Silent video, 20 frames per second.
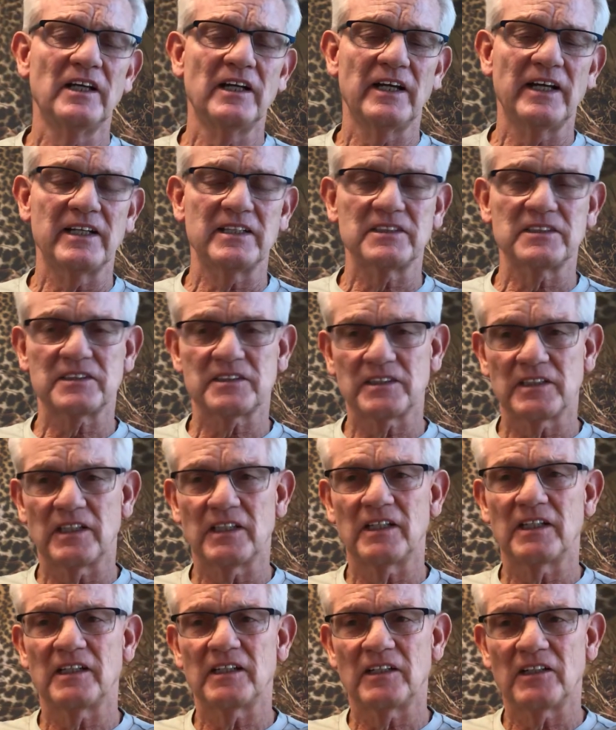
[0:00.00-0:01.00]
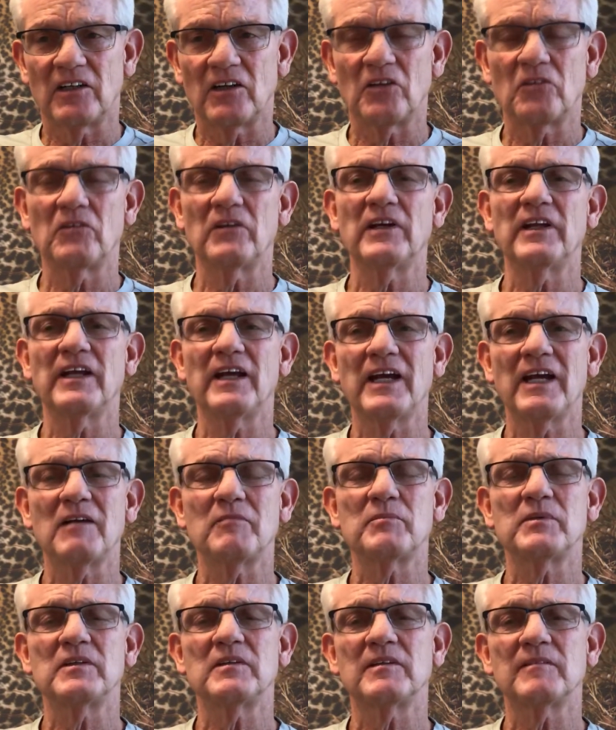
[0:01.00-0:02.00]
has already
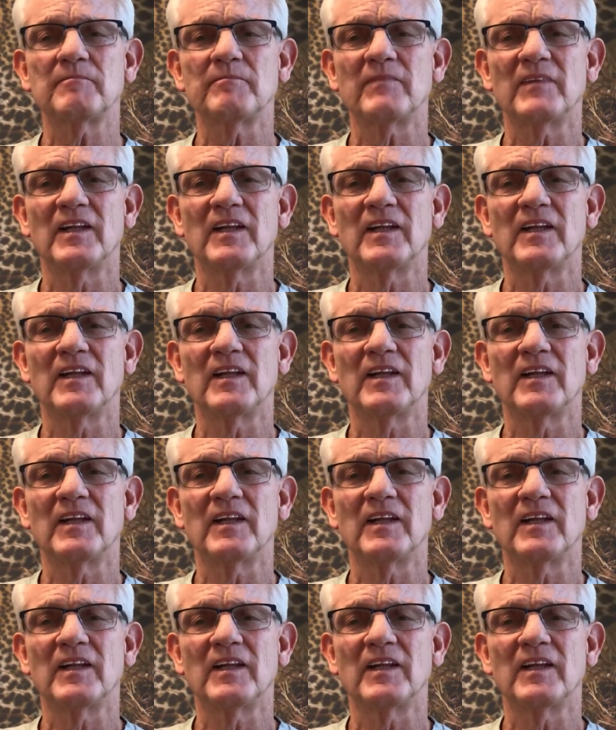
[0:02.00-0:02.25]
happened.